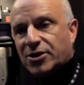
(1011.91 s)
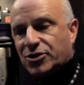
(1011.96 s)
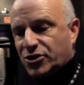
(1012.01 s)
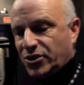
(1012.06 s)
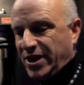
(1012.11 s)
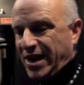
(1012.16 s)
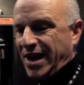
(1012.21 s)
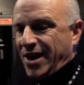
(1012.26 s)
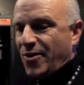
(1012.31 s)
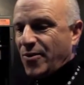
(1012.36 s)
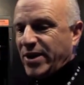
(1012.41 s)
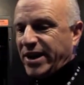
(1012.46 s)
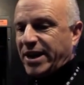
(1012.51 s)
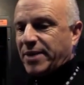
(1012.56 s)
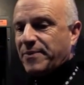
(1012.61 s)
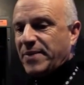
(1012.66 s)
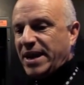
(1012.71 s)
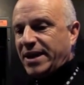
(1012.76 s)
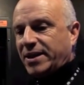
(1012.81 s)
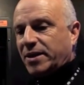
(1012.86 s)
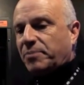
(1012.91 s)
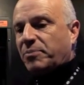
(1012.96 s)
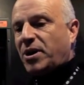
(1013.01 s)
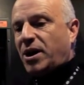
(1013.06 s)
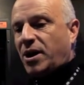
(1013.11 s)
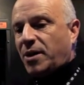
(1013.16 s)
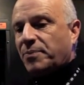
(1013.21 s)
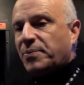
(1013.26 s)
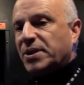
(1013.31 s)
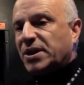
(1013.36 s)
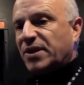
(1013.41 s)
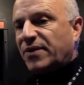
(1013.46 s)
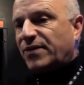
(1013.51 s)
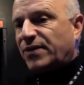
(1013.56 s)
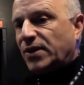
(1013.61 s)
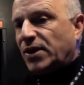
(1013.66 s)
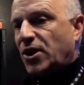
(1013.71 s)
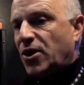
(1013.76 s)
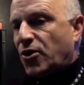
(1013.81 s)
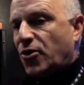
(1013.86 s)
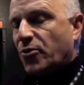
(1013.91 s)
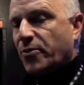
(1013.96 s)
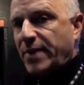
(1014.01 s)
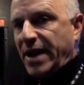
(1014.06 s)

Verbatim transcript: So now we can make the pump and the flow